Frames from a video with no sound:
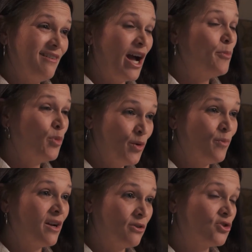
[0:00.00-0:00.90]
I put
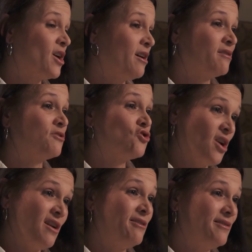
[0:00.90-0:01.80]
my own child in
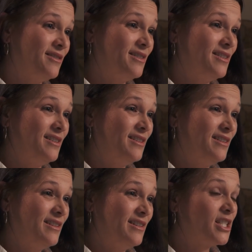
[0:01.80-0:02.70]
jail
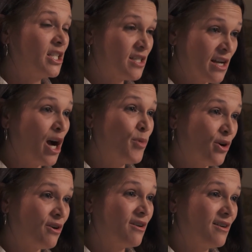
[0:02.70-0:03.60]
to stop
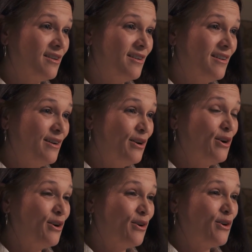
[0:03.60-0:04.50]
her
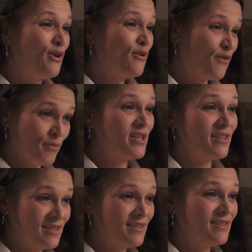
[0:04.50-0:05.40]
from
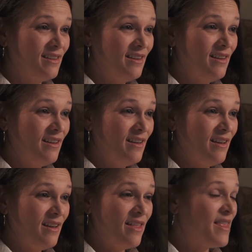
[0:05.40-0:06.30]
this.
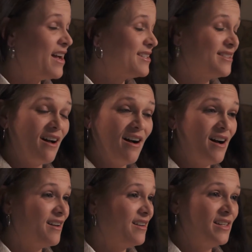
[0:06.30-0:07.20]
And that's
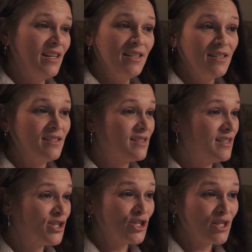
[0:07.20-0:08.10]
not an easy
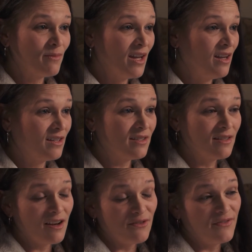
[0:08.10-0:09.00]
decision to make. It's
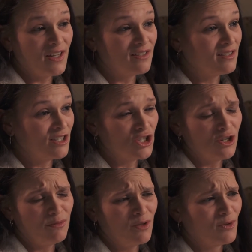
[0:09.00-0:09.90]
not a fun decision.
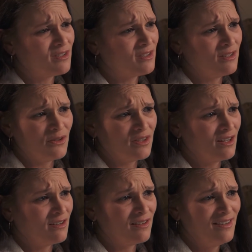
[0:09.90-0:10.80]
Nobody wants to know that
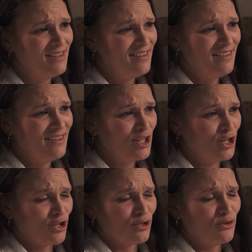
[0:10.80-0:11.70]
they're,
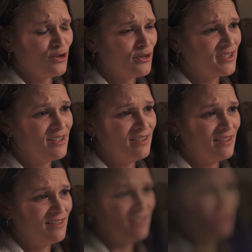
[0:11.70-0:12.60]
you know, their little girl sitting